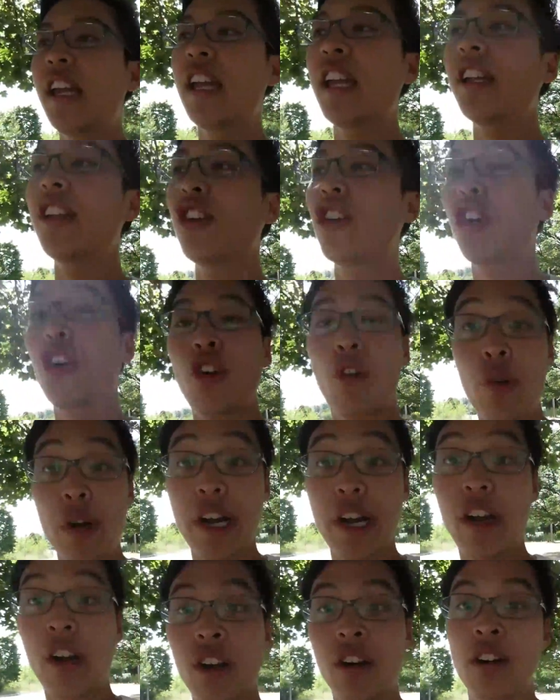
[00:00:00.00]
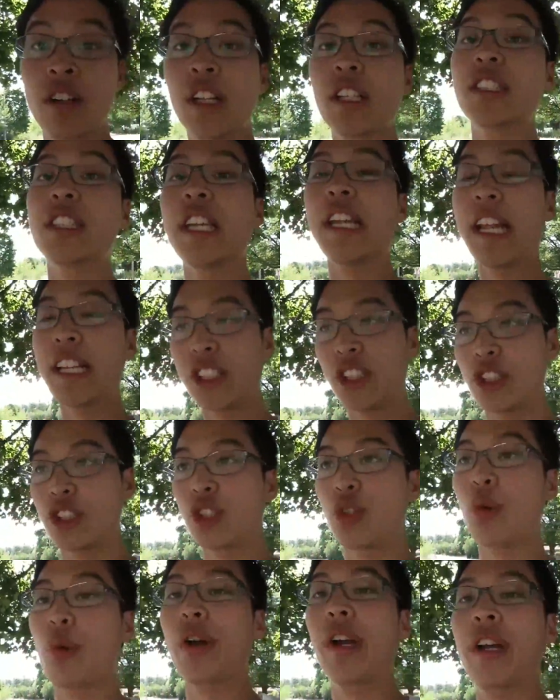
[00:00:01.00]
in your career. Let's say that's your
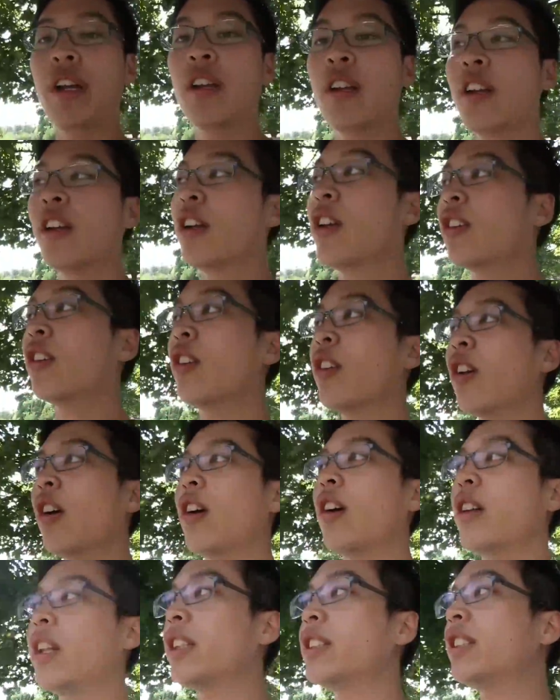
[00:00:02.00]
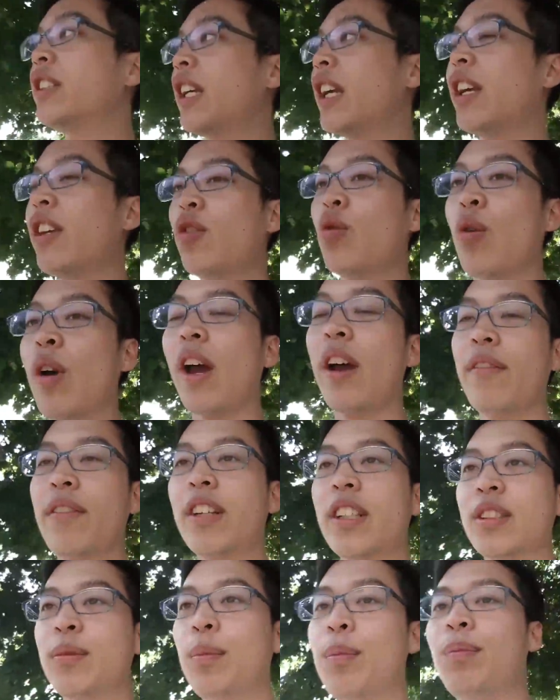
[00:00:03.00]
story. Let's say you have
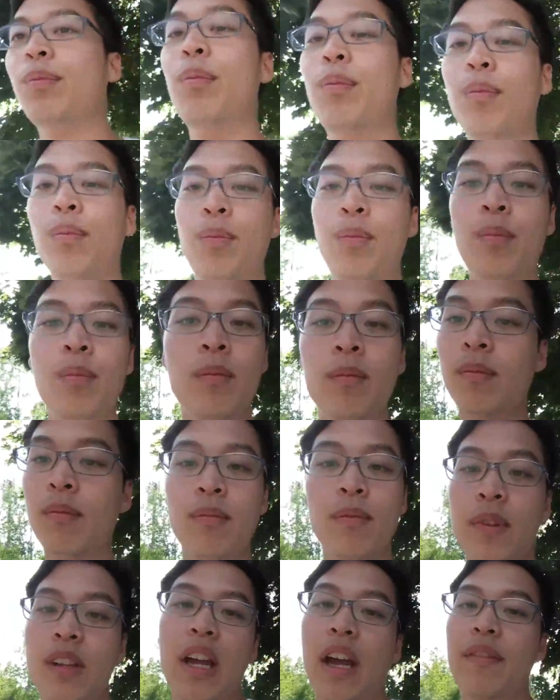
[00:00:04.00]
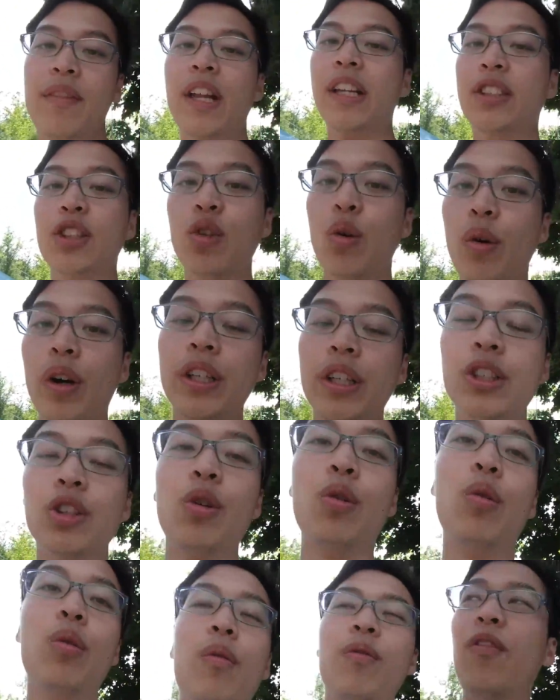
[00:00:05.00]
that story.
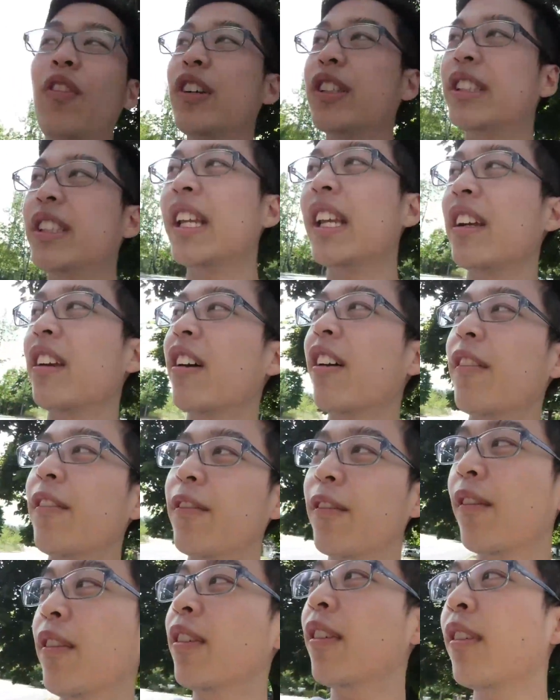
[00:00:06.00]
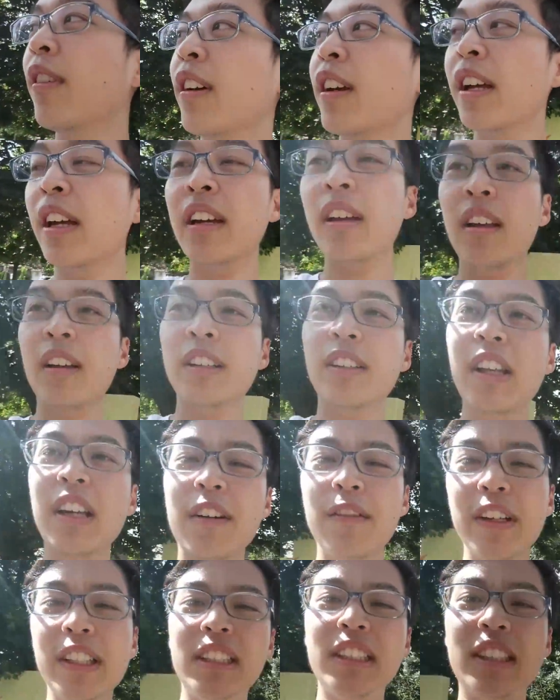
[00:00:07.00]
So first think of
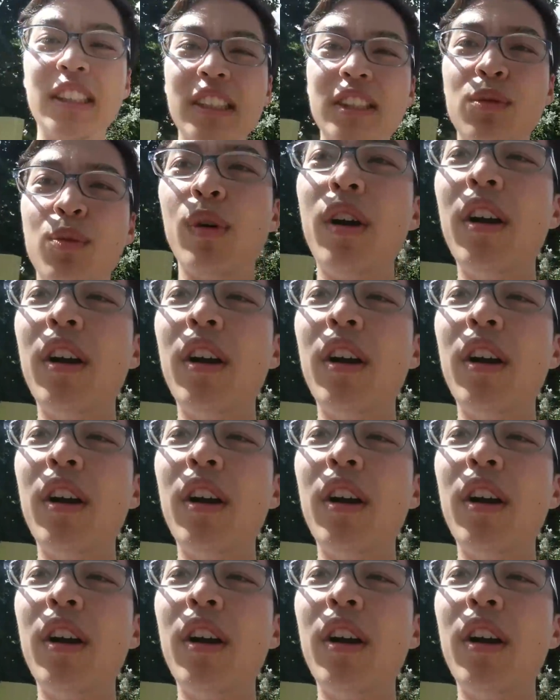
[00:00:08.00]
instances